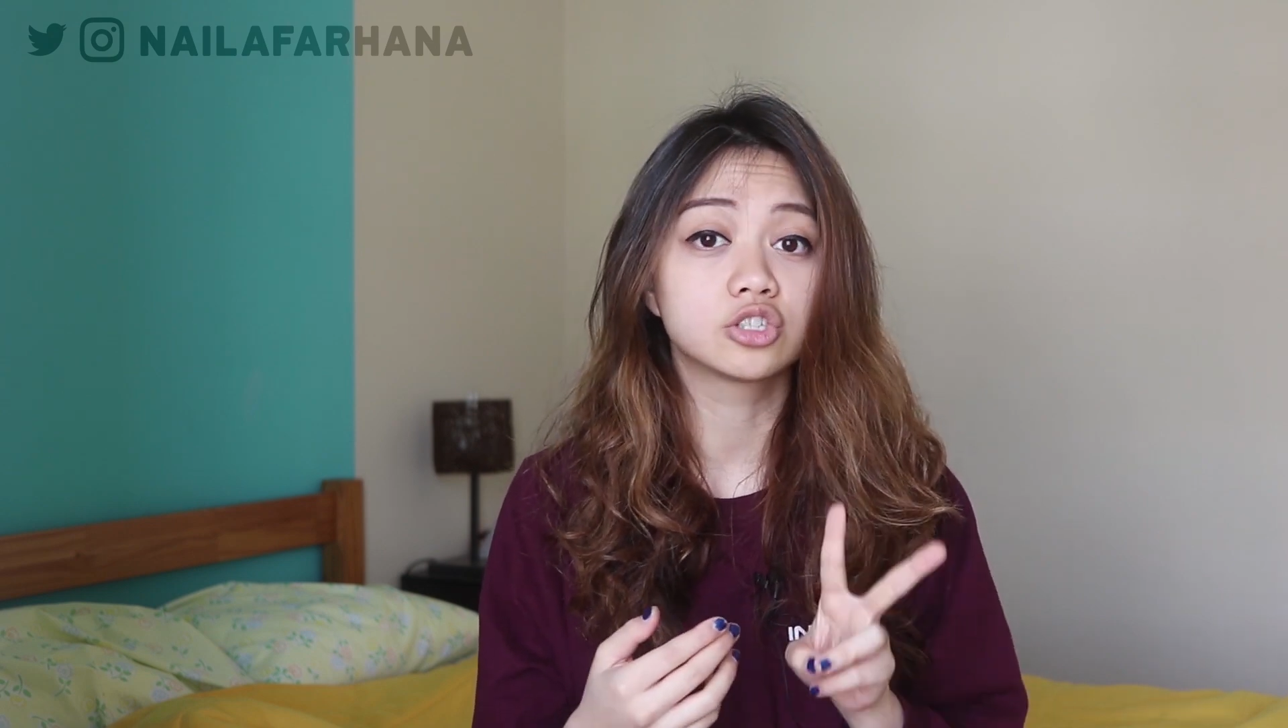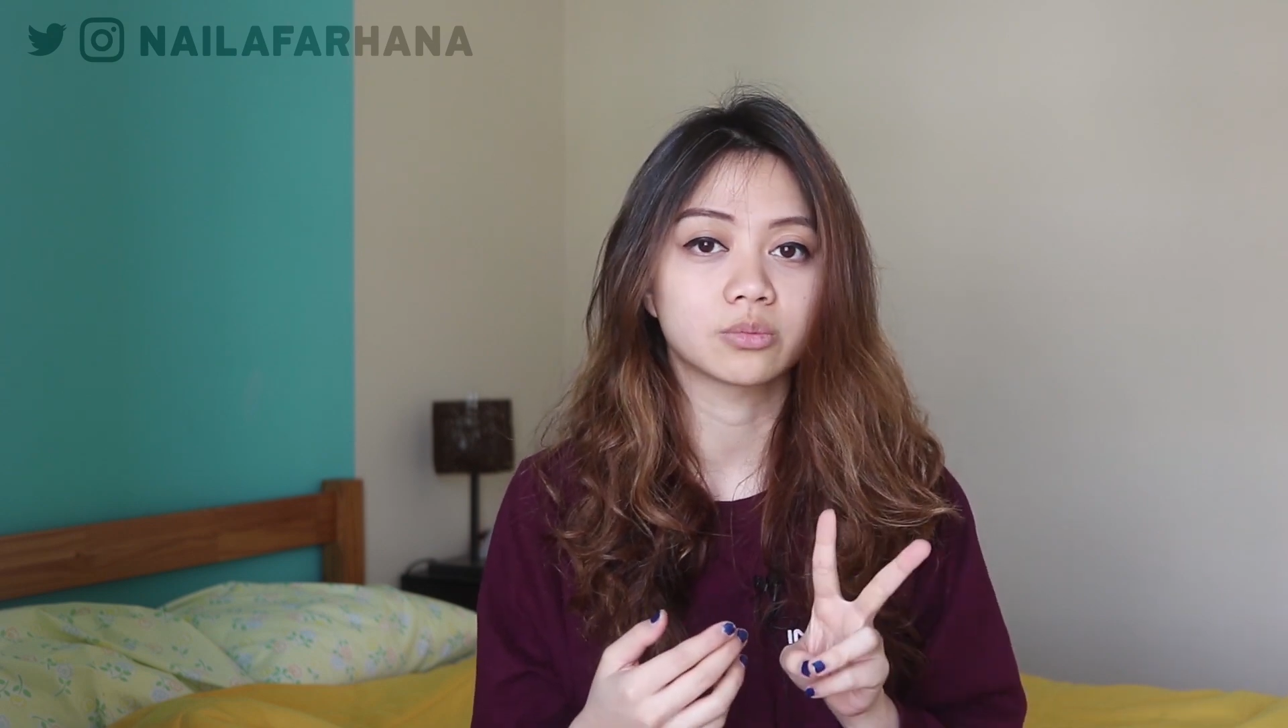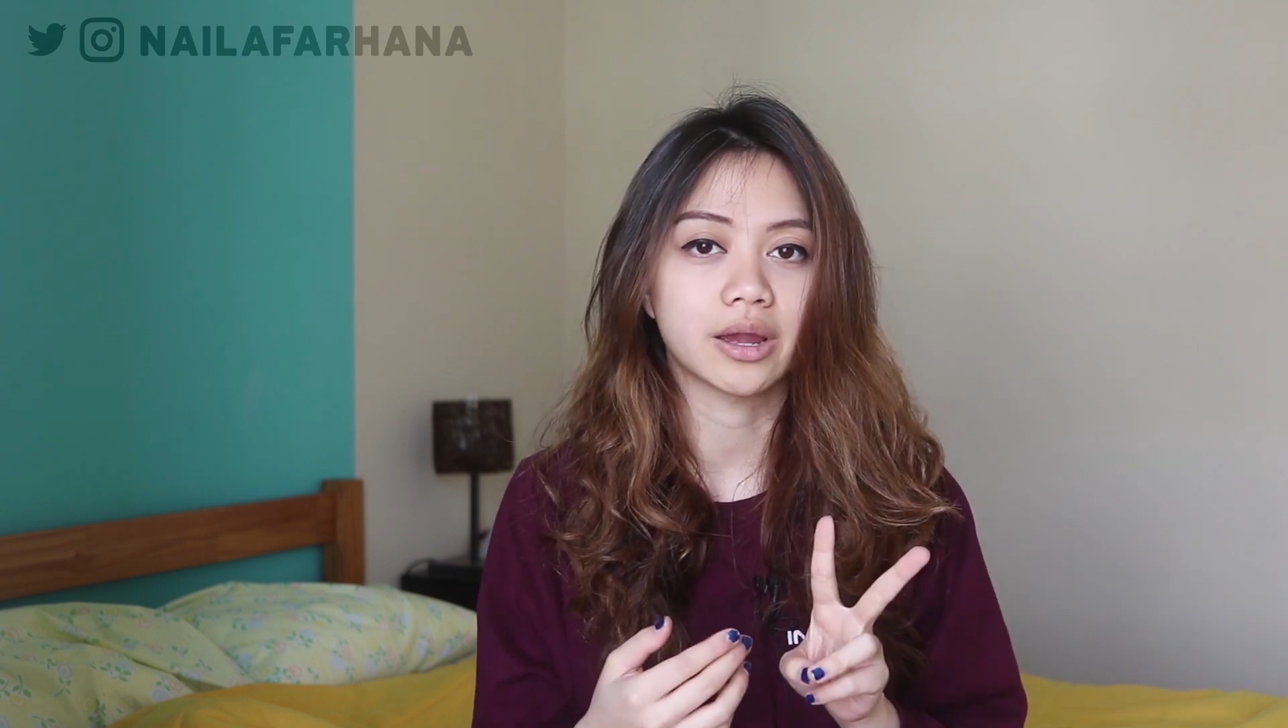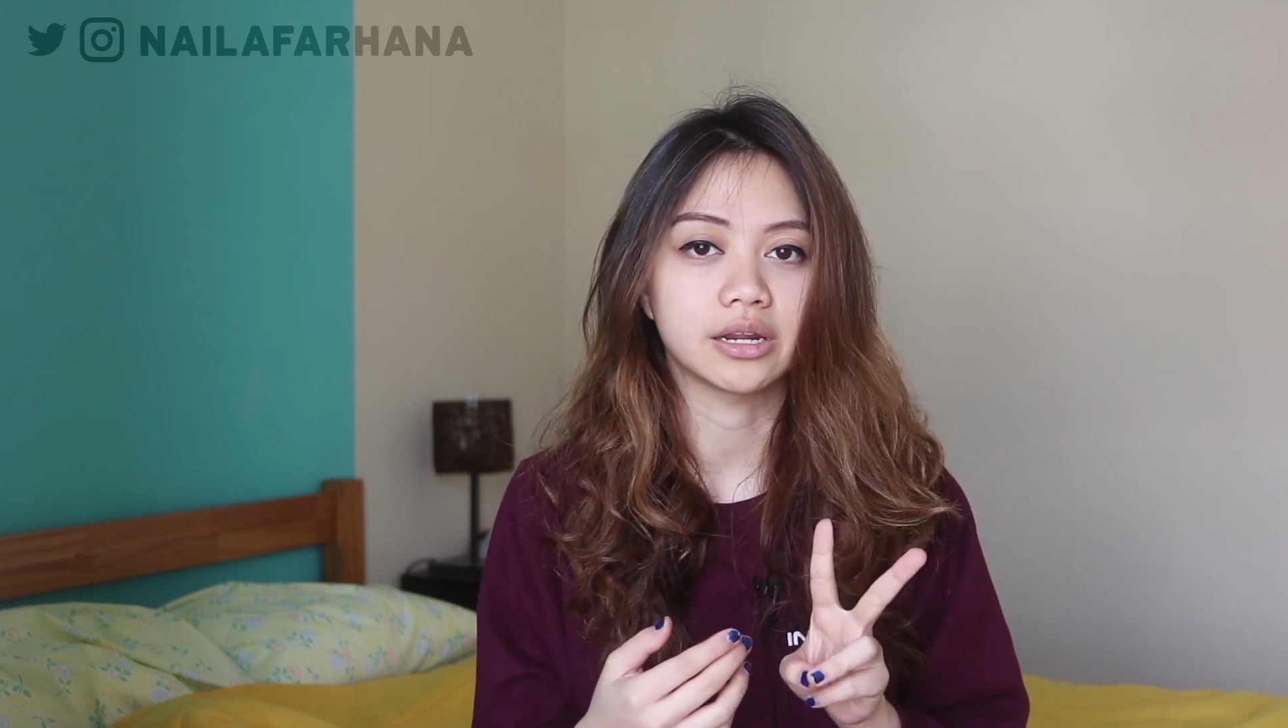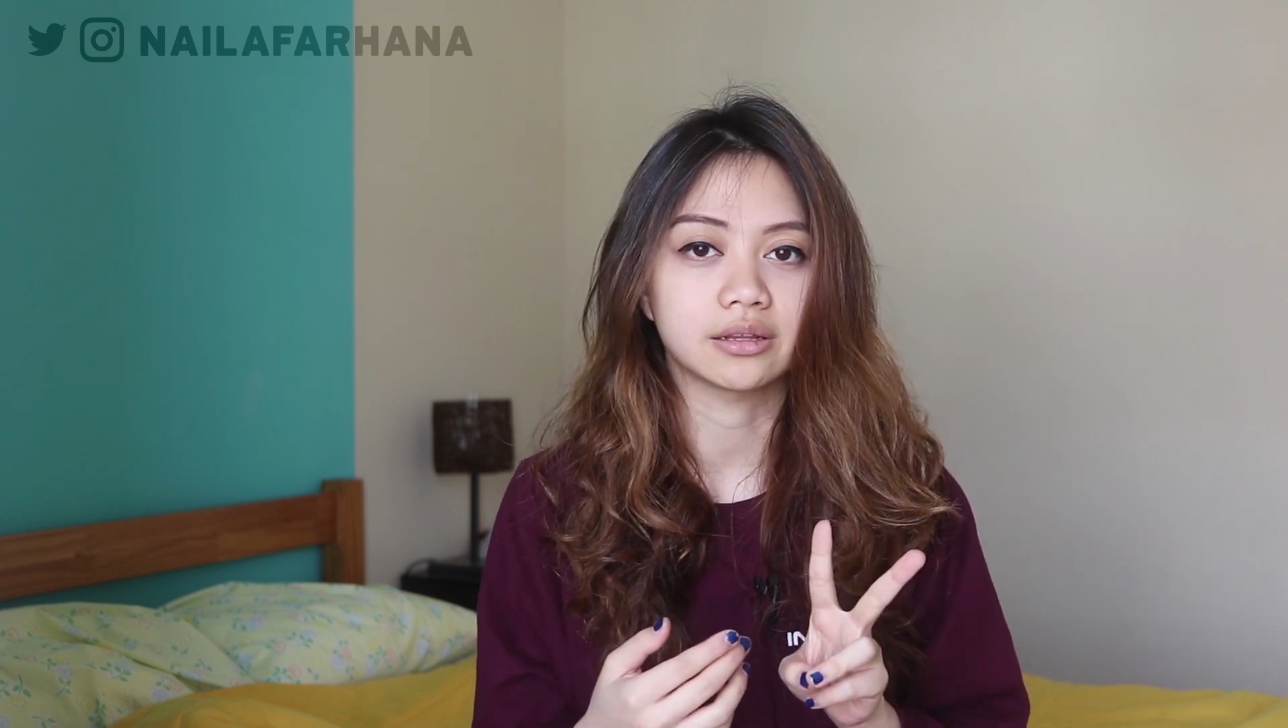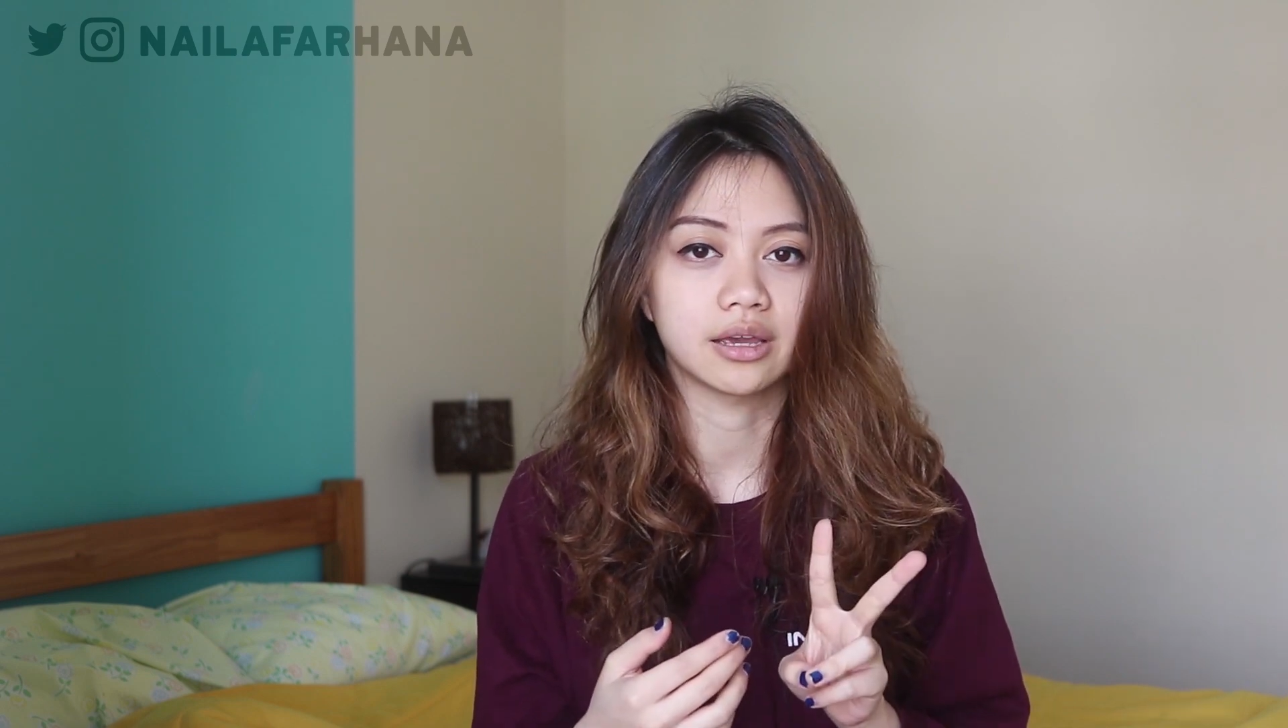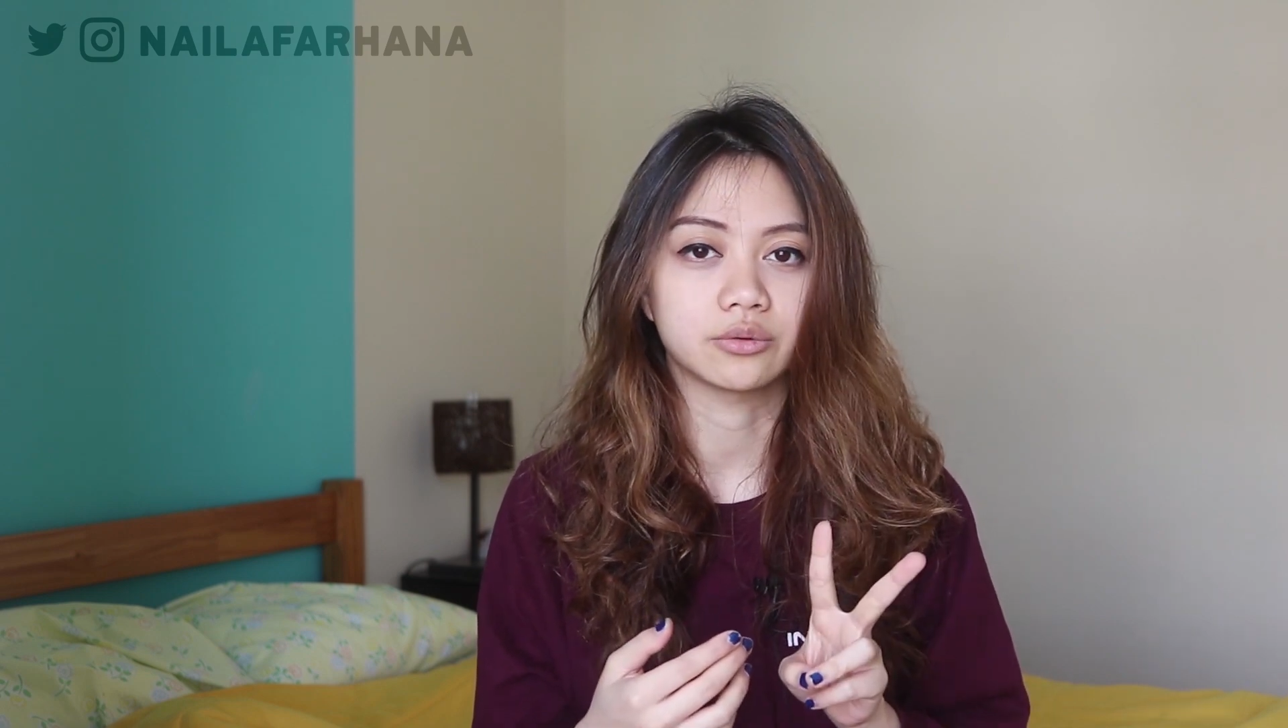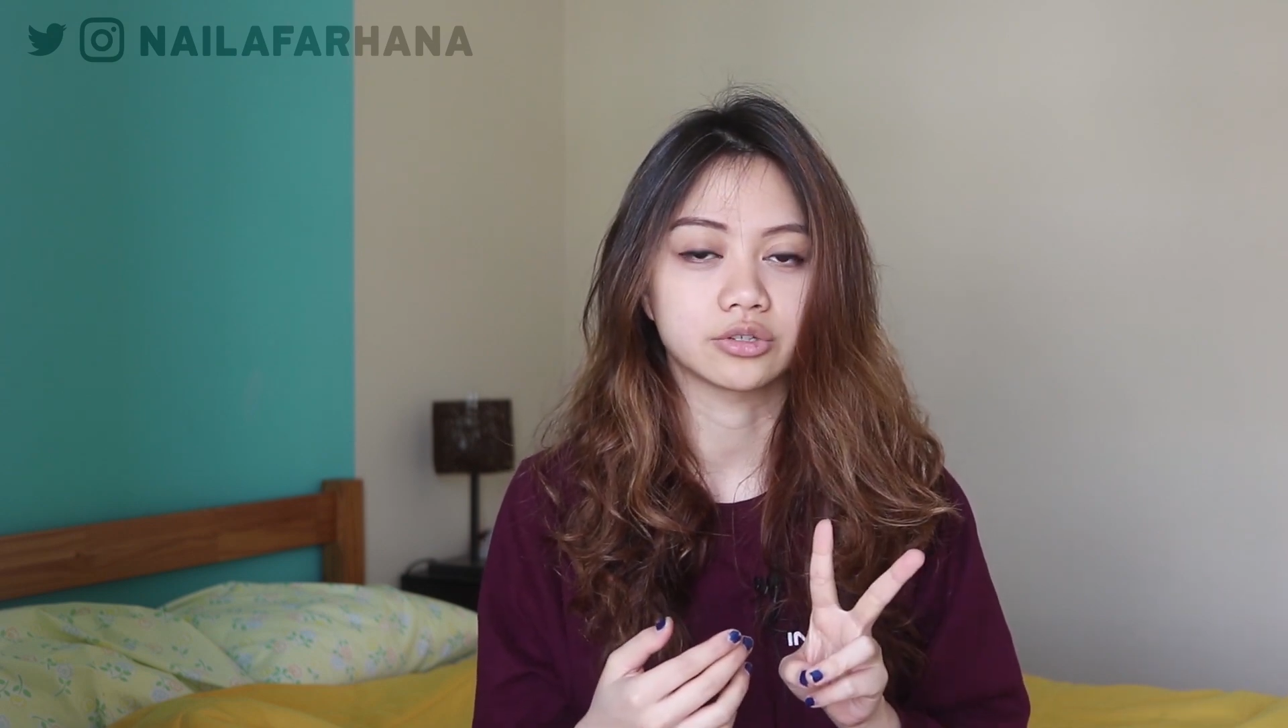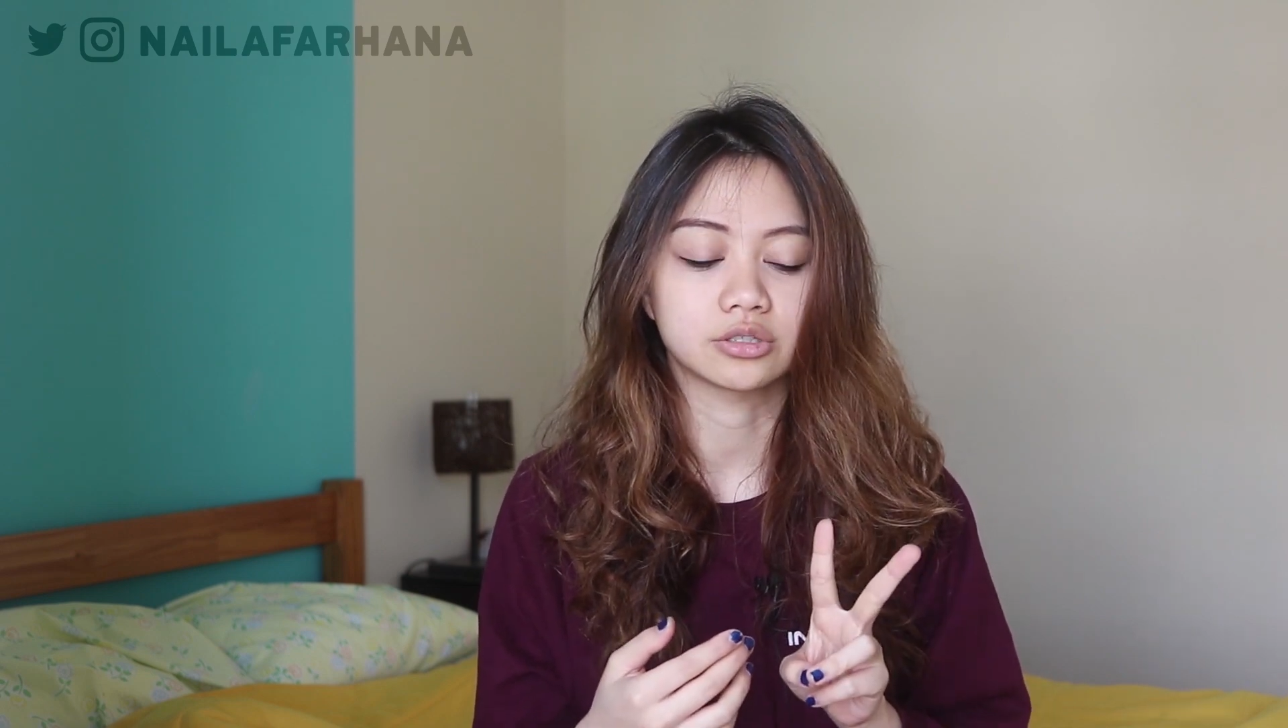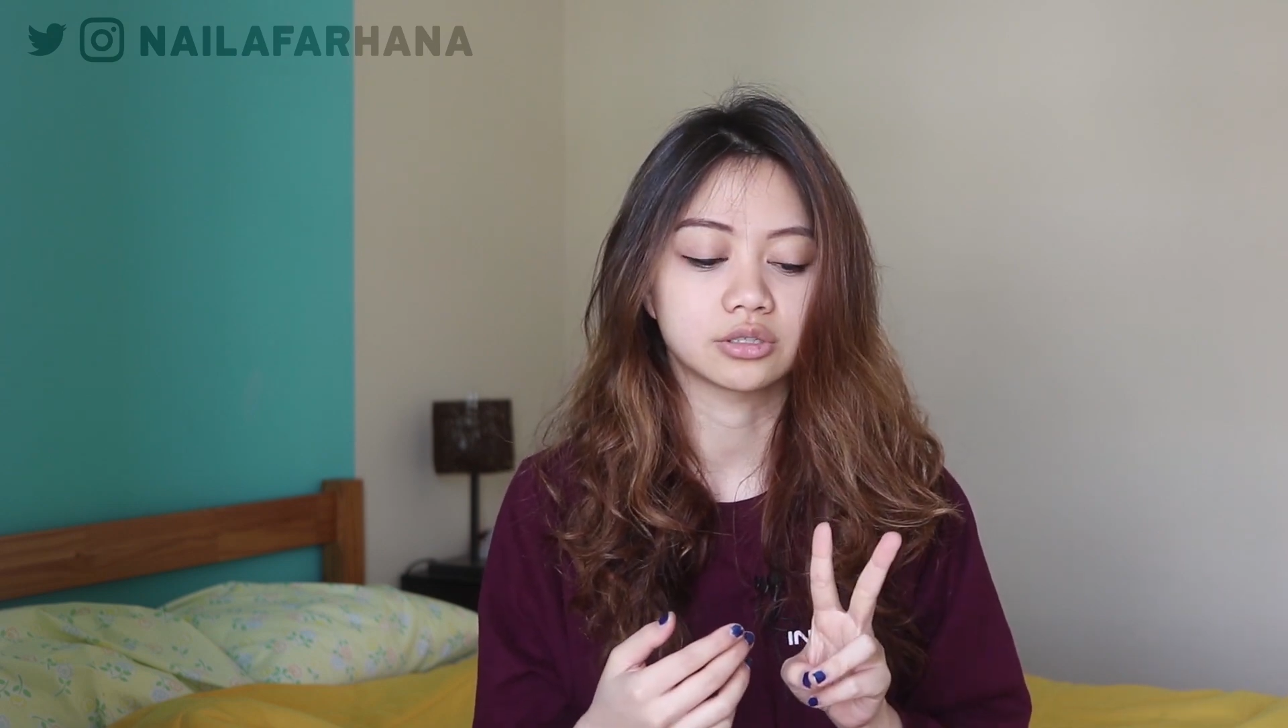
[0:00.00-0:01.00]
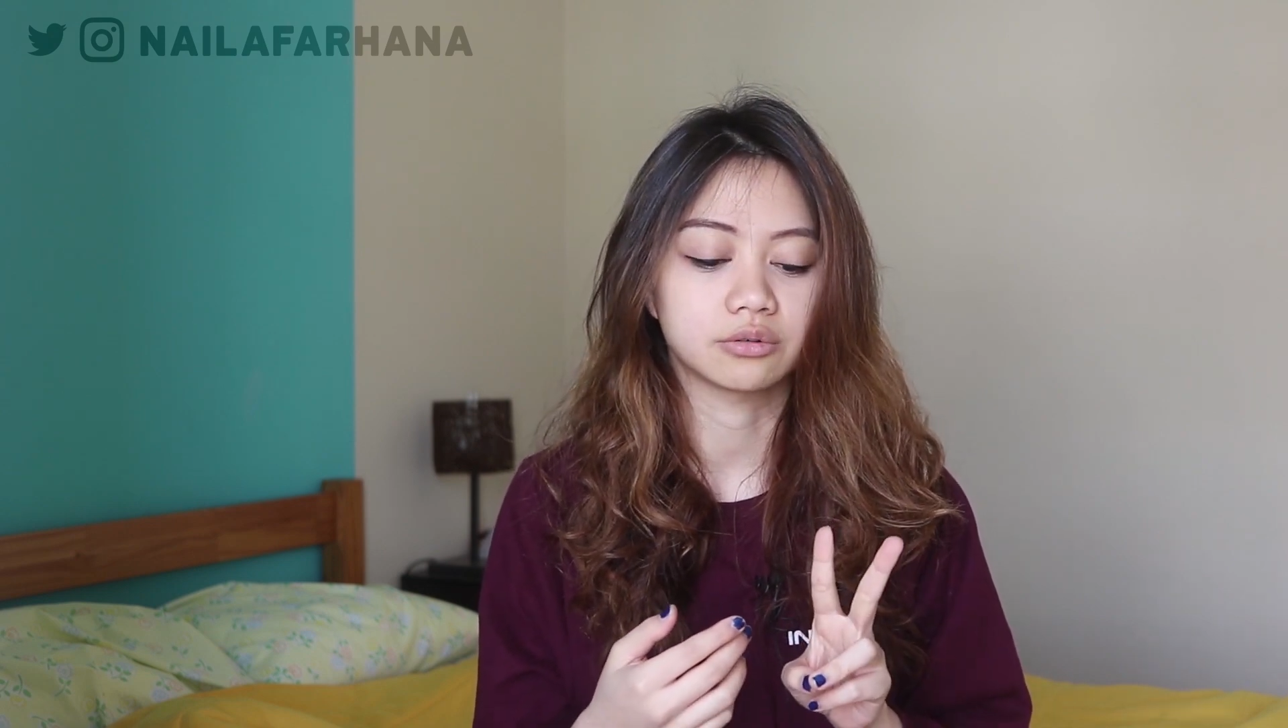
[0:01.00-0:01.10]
Germanic languages.